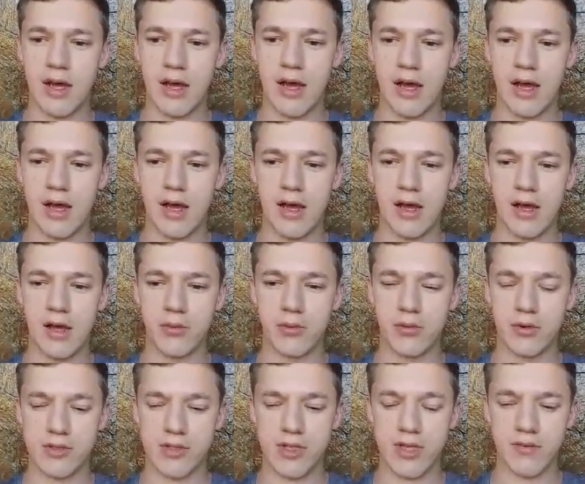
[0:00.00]
I
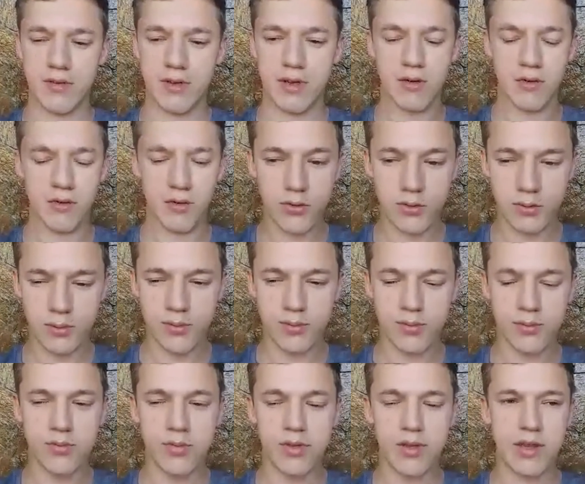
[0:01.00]
was given a
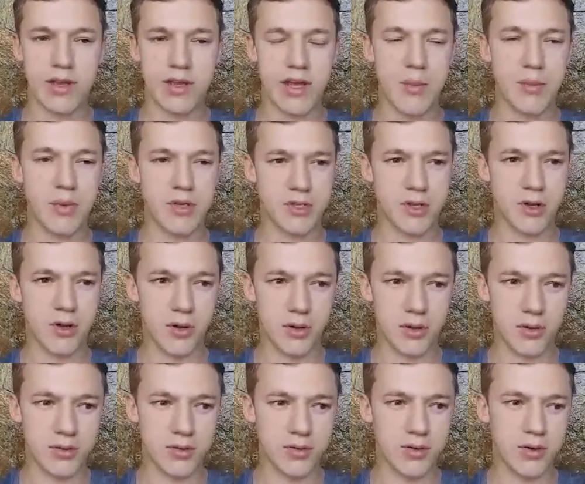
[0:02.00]
room in the campus
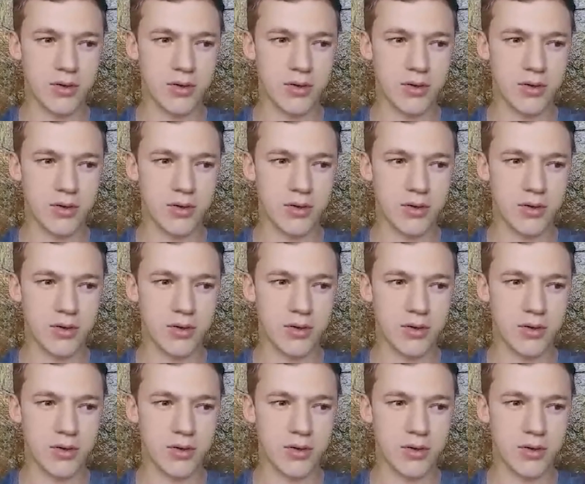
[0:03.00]
hall